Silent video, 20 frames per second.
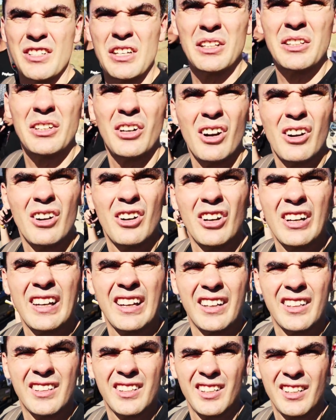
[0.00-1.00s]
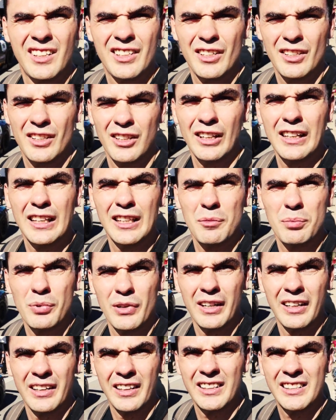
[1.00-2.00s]
GTR, look at it. Look at the
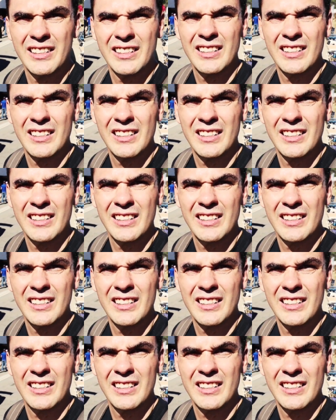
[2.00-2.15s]
prettiness.